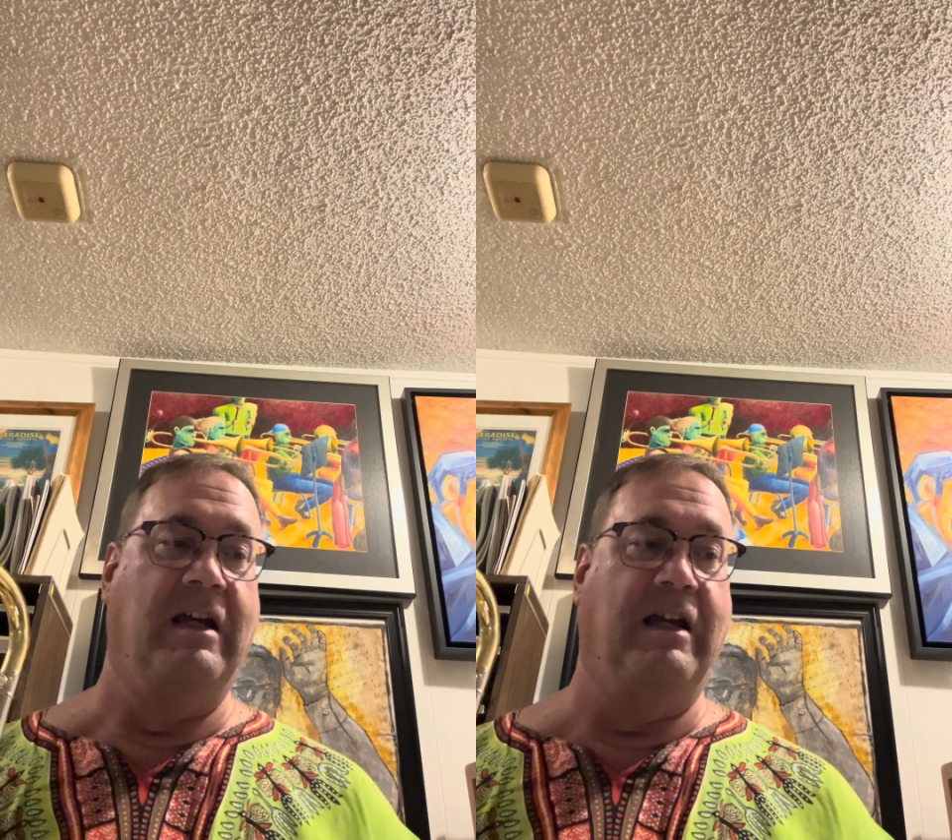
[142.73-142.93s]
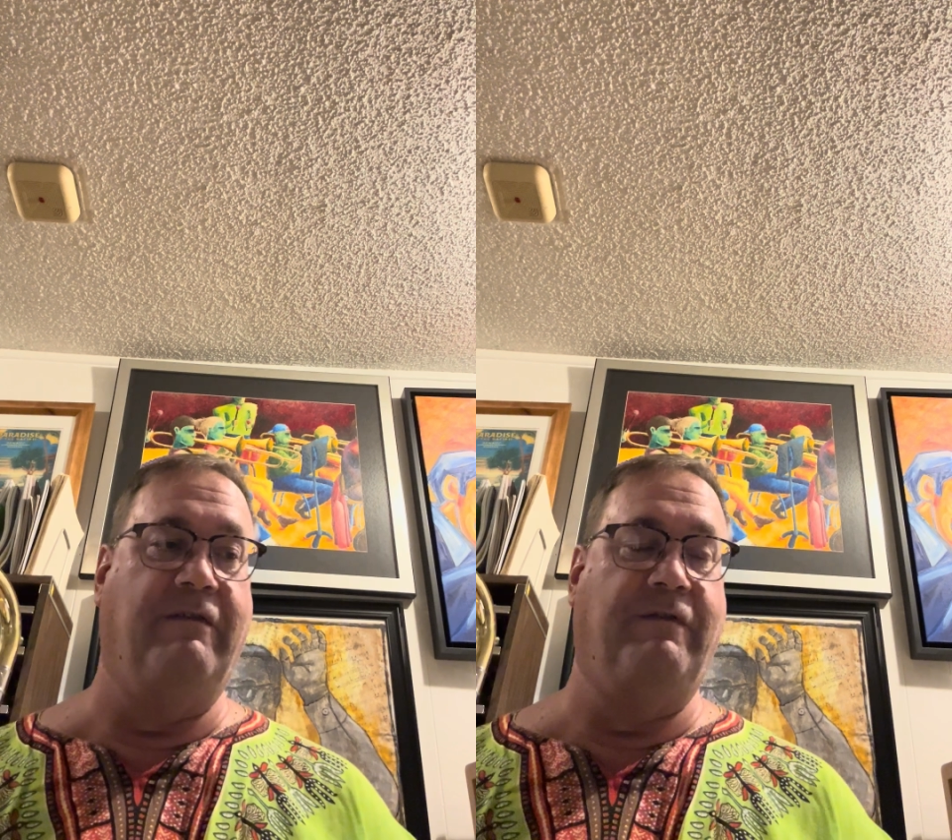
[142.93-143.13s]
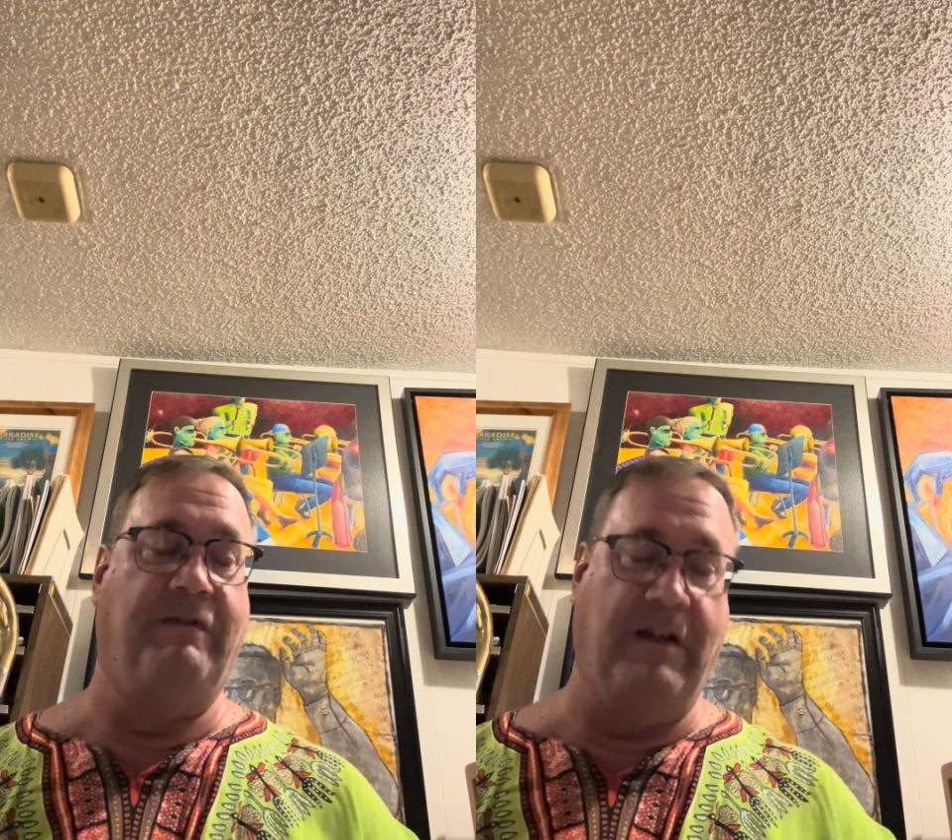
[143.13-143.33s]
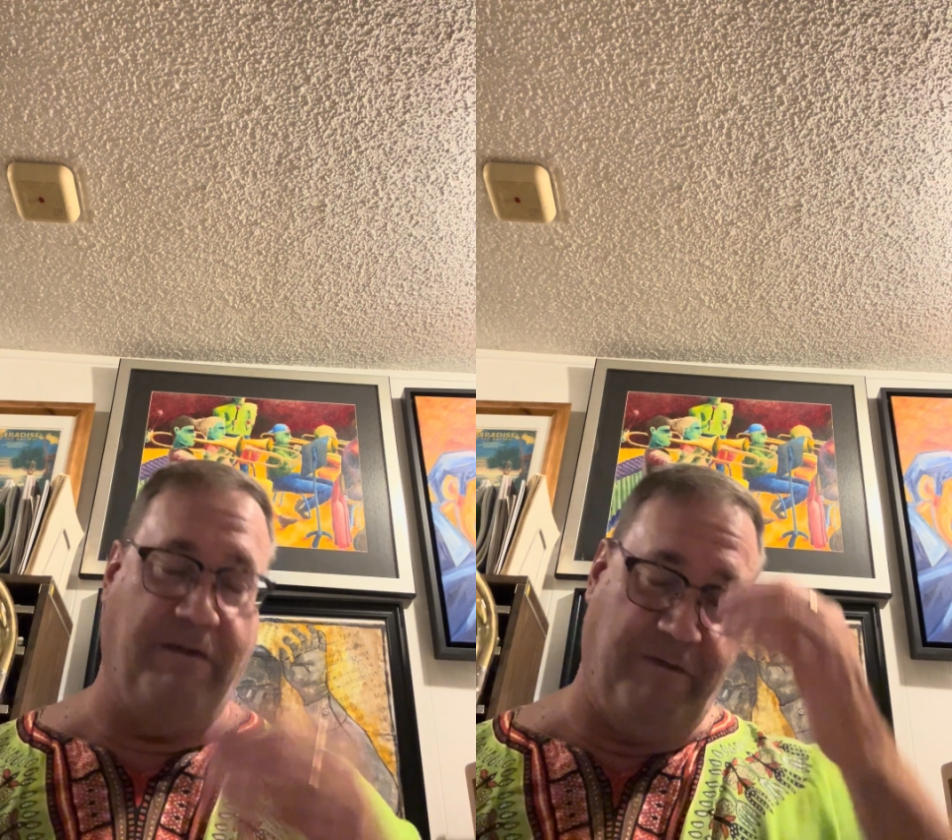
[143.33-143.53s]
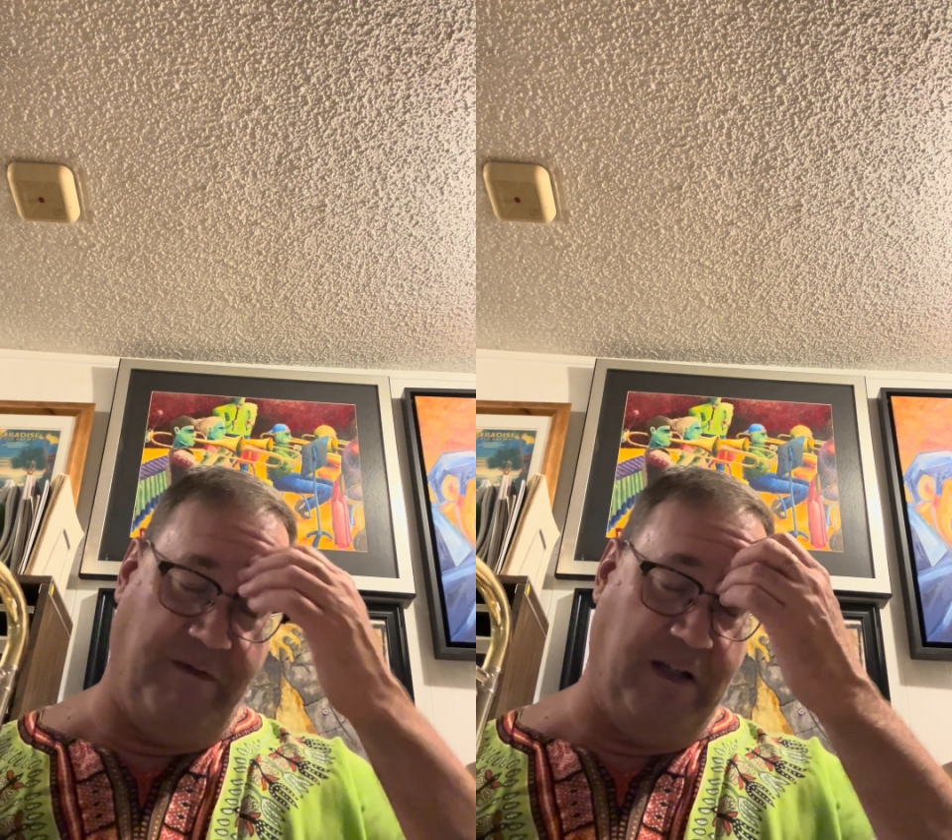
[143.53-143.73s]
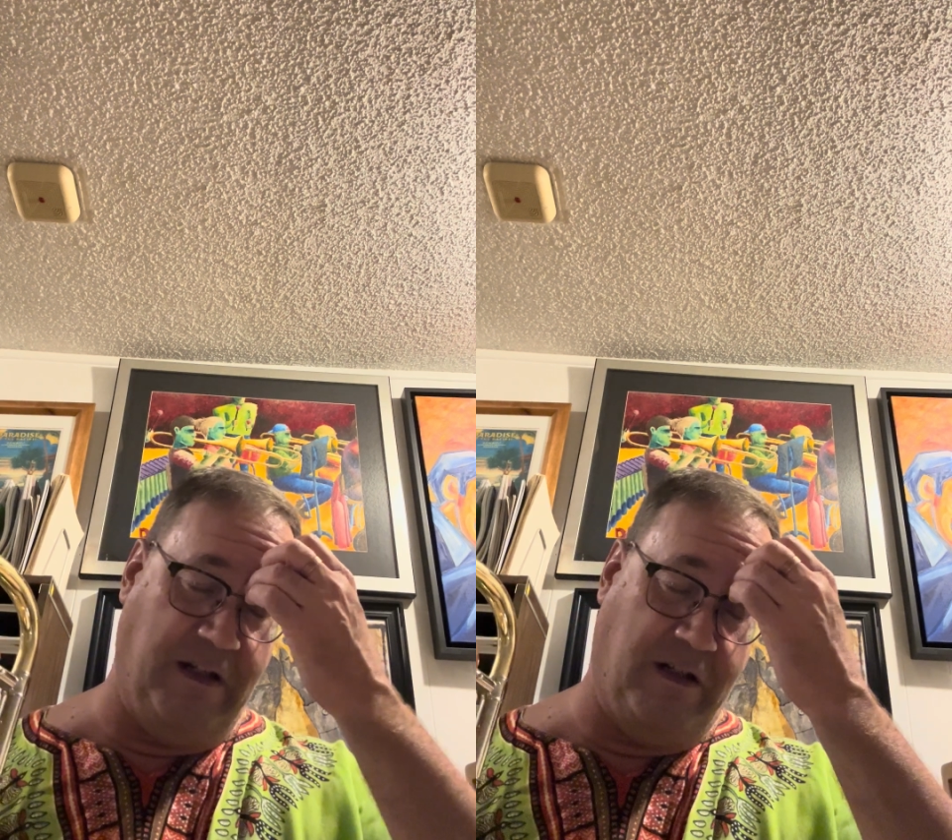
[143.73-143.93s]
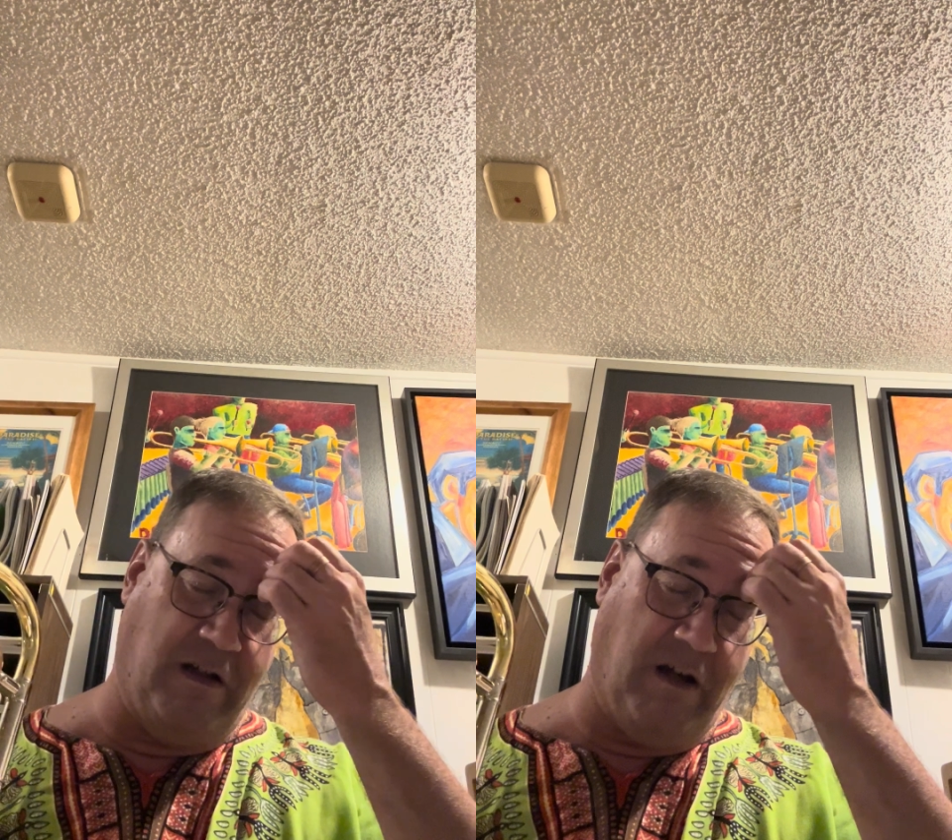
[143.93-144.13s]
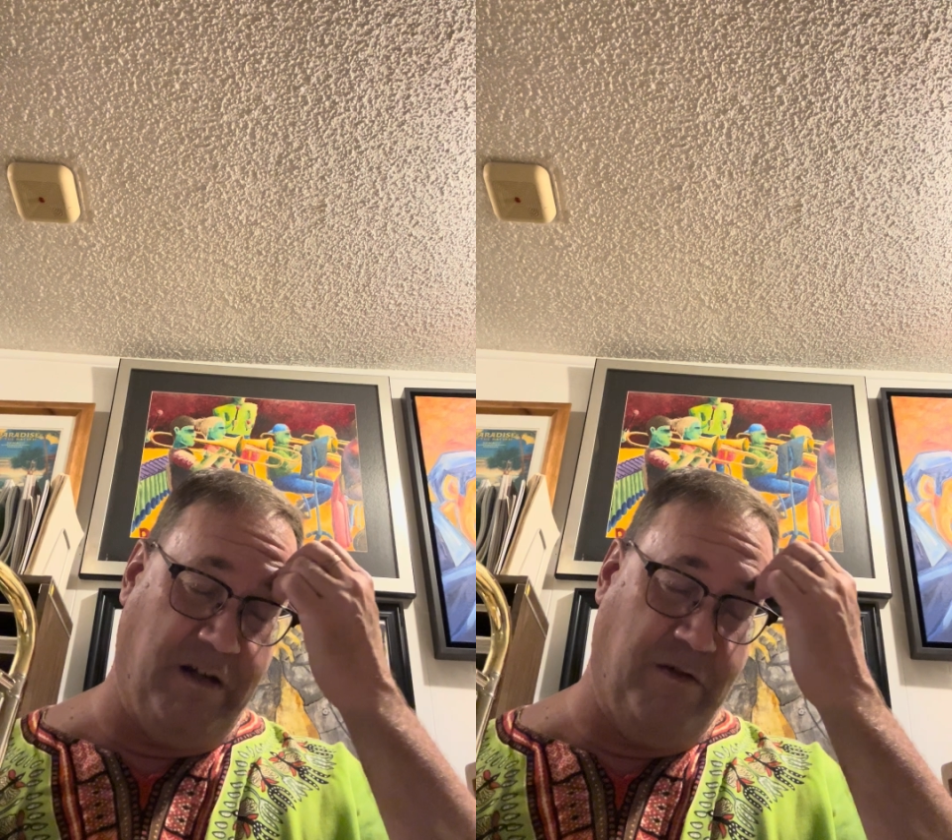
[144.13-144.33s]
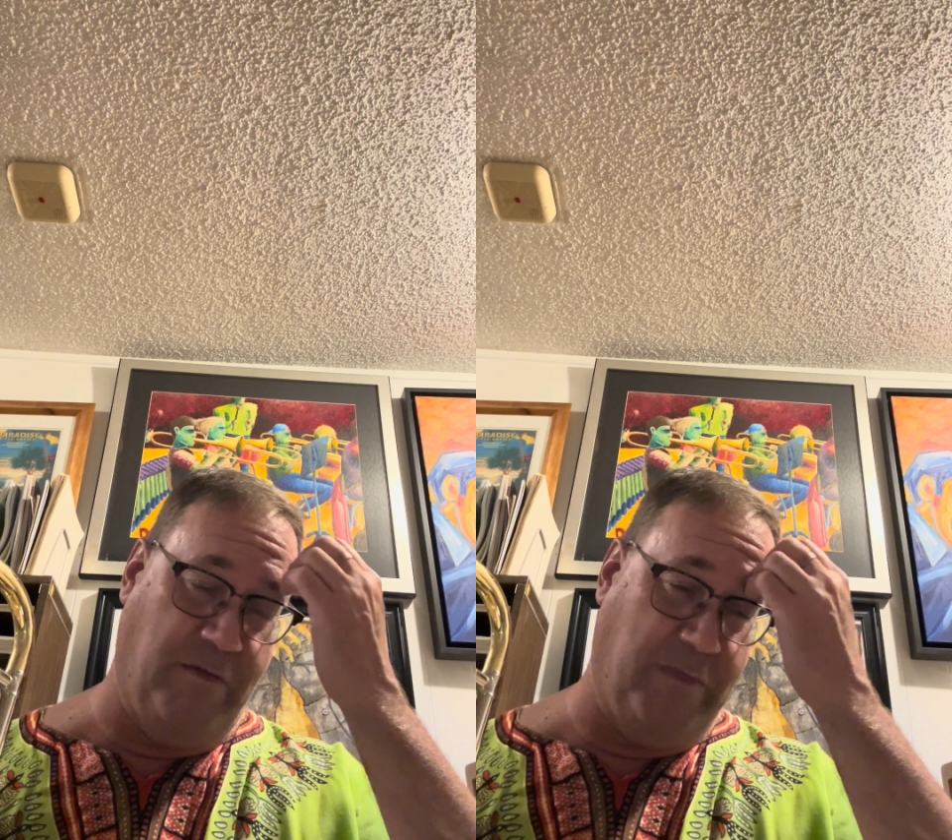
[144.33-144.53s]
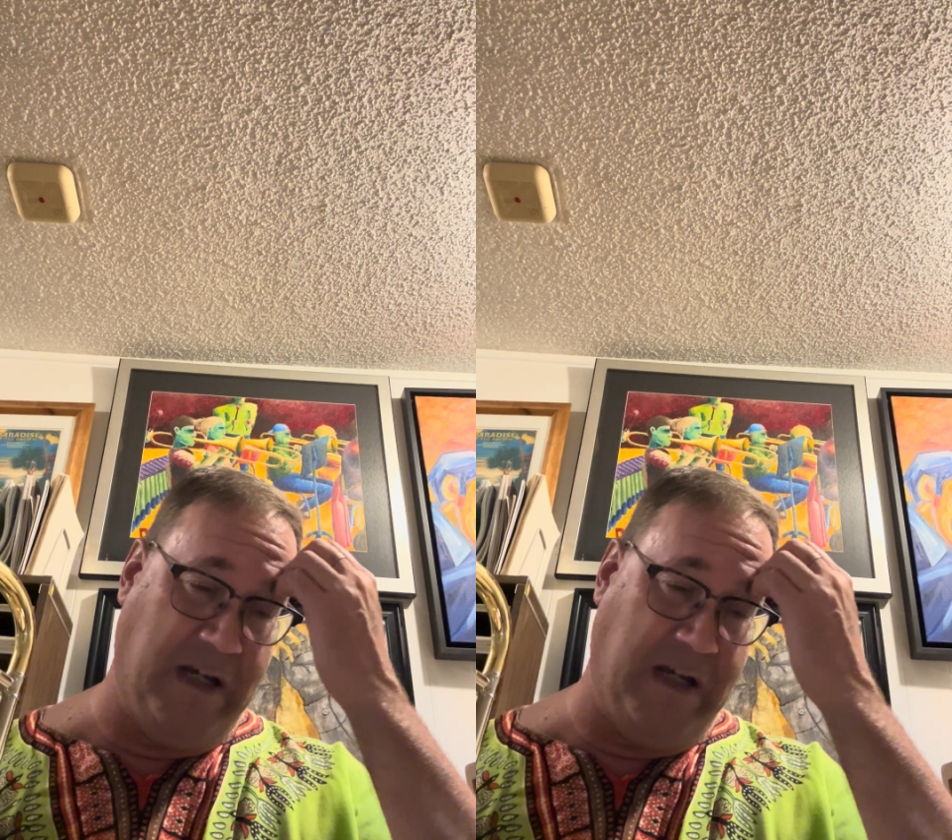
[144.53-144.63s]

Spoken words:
If in concert